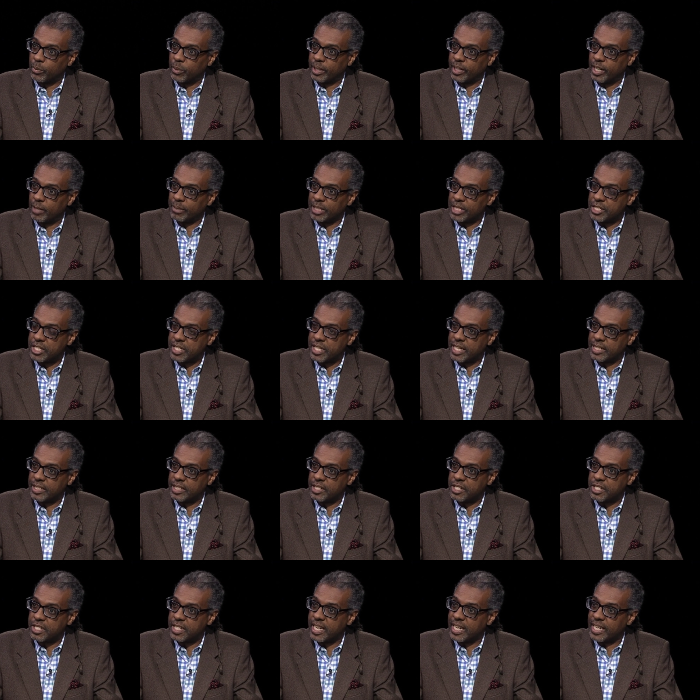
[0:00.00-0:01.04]
were coming state to
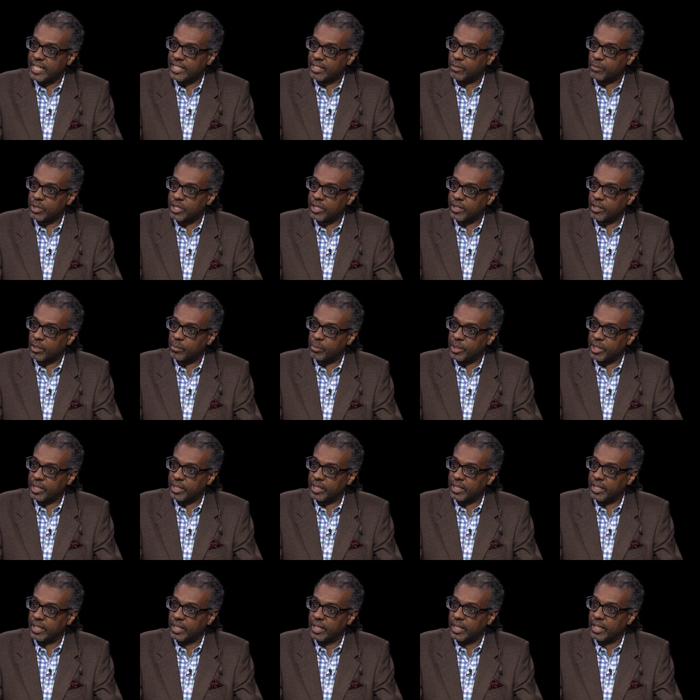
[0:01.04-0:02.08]
state and was going to
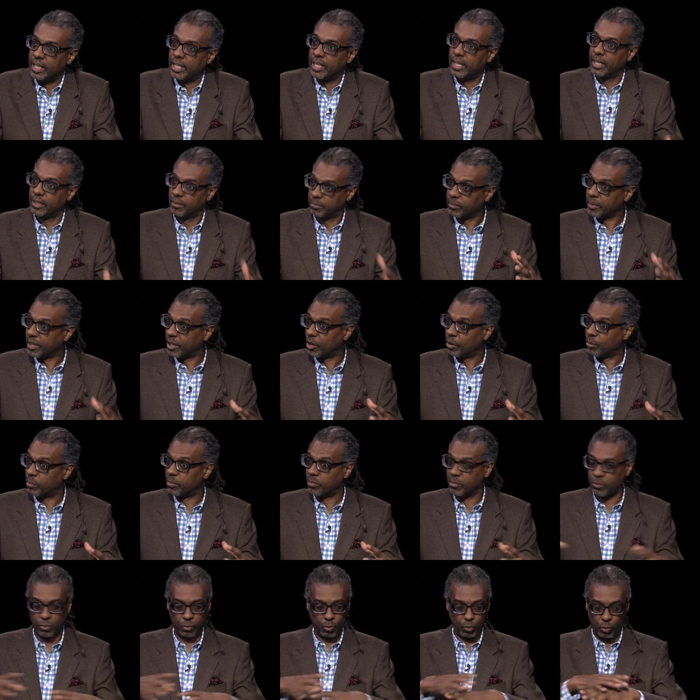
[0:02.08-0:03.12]
be, you know,
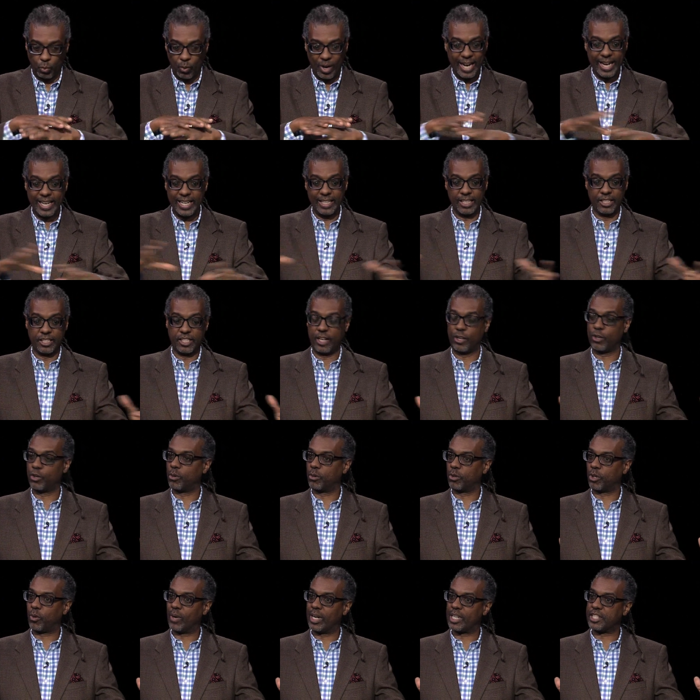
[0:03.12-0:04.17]
raining a terror
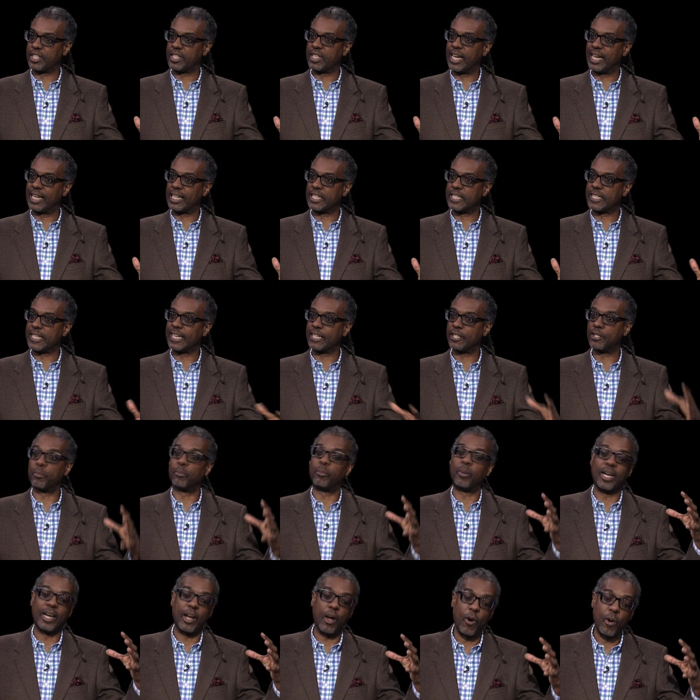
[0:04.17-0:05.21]
across the United States.
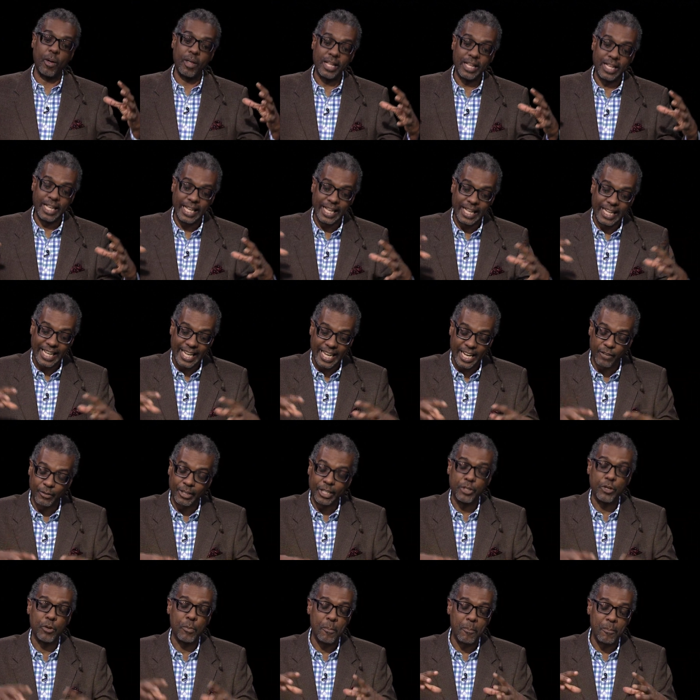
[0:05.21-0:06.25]
But
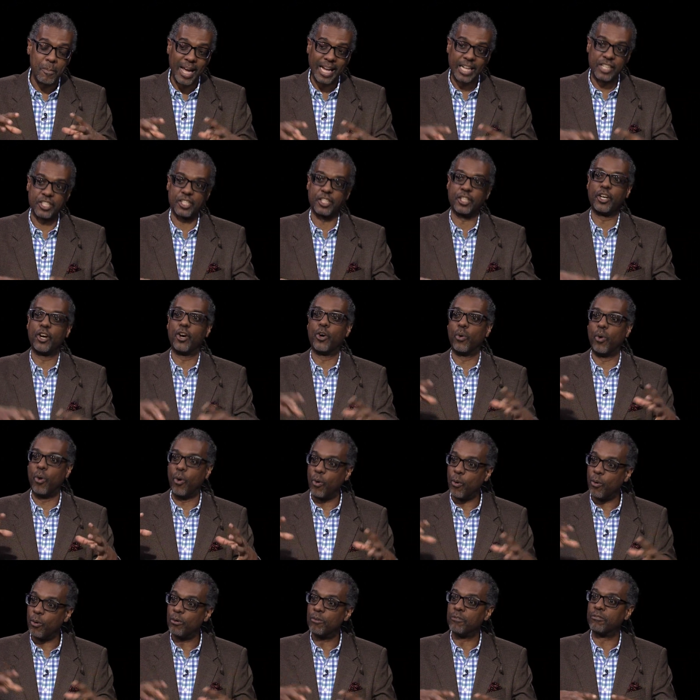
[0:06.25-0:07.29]
hearing New Mexico
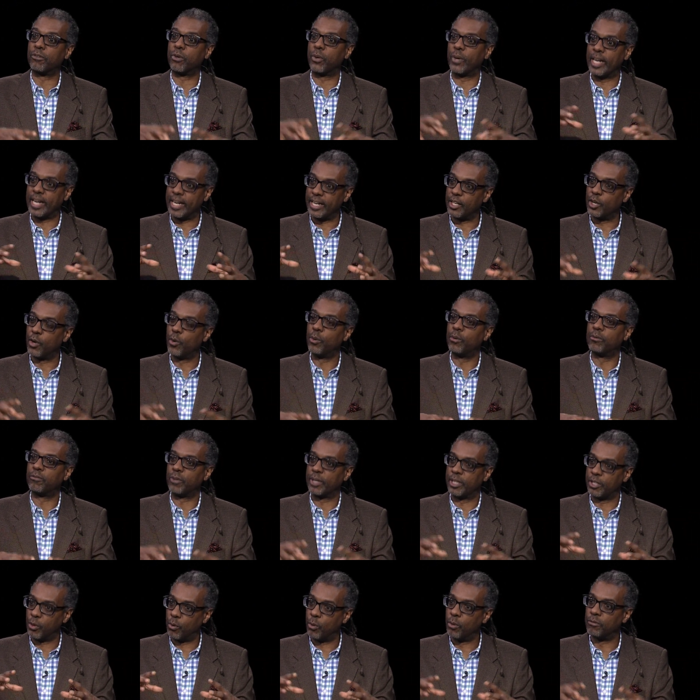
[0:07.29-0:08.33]
over and over
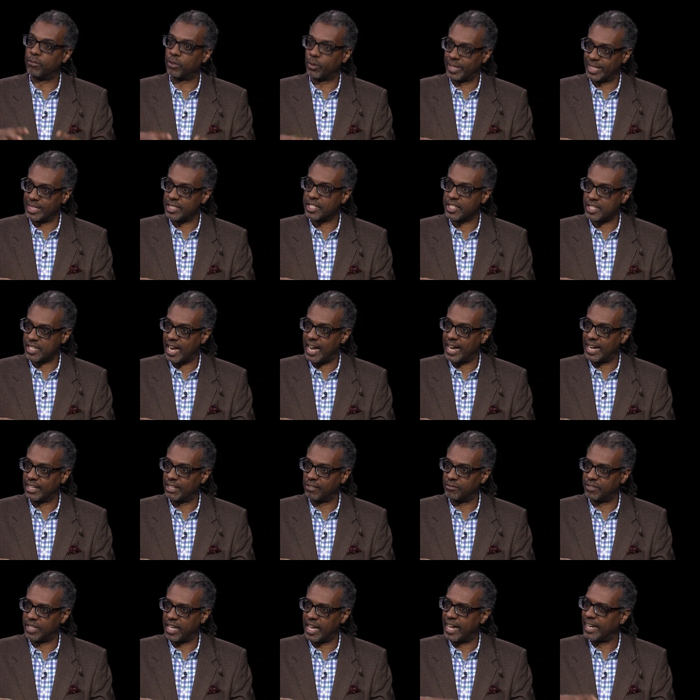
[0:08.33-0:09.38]
and over inside
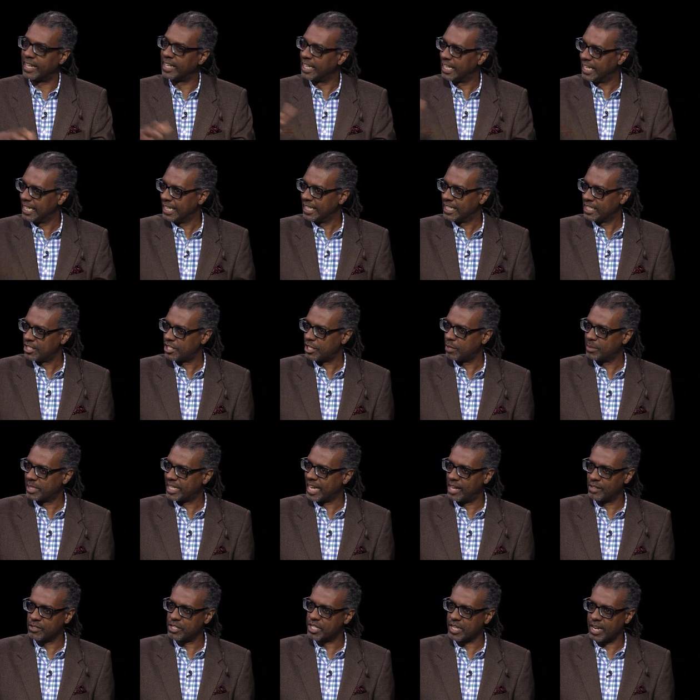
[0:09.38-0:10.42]
of that, some
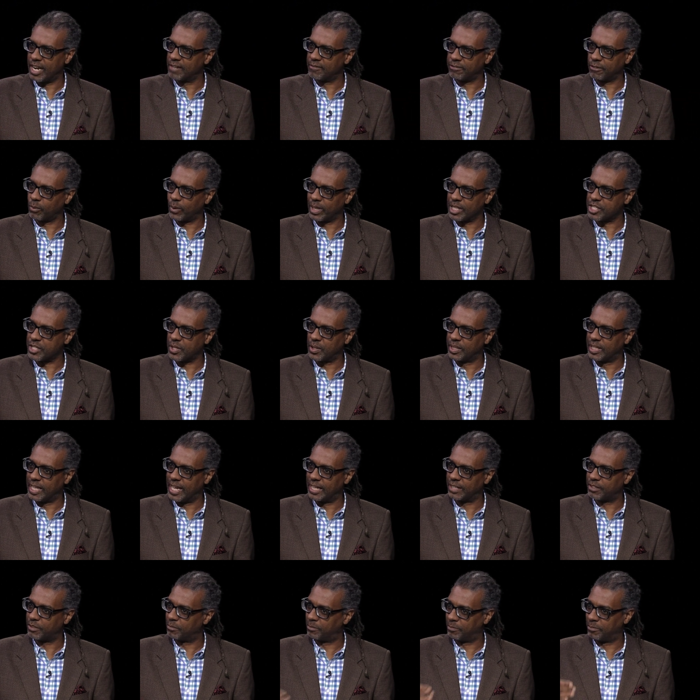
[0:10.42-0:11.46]
downside for us on
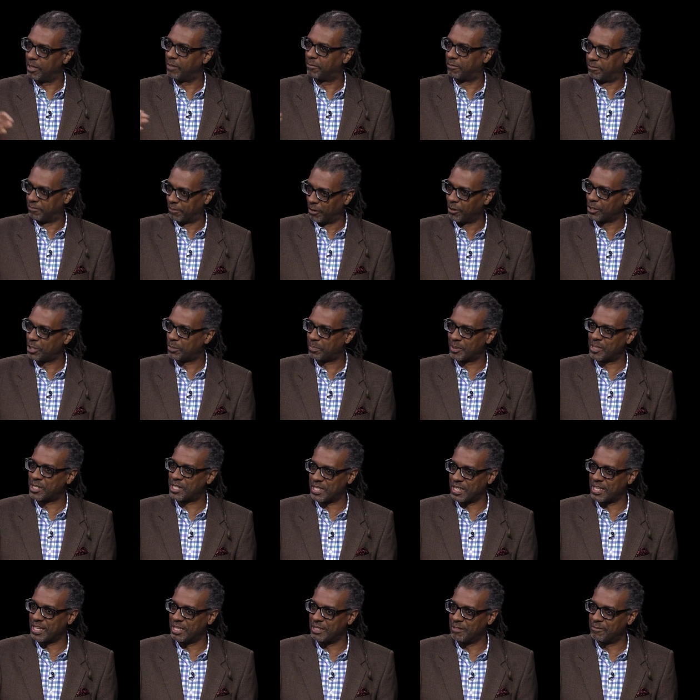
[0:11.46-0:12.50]
that? Do folks
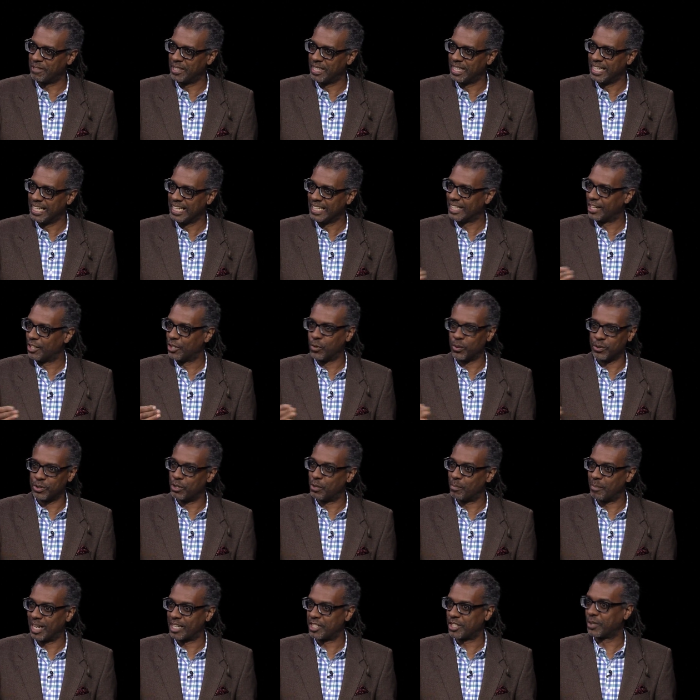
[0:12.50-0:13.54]
perceive that northern
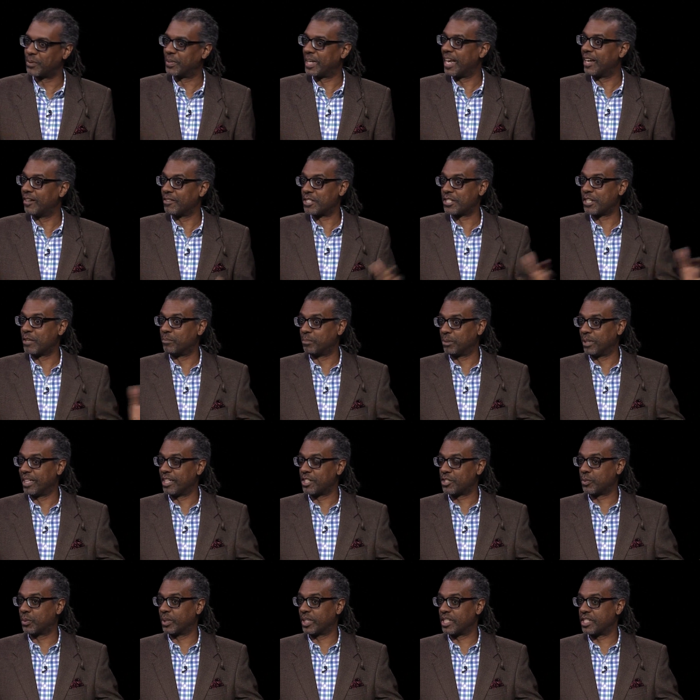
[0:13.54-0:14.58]
New Mexico now is some
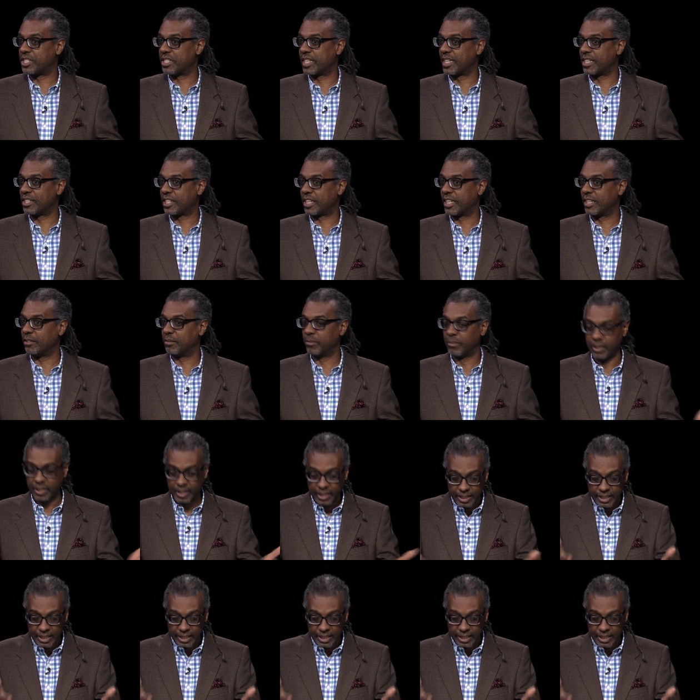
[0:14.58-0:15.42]
place where these things can,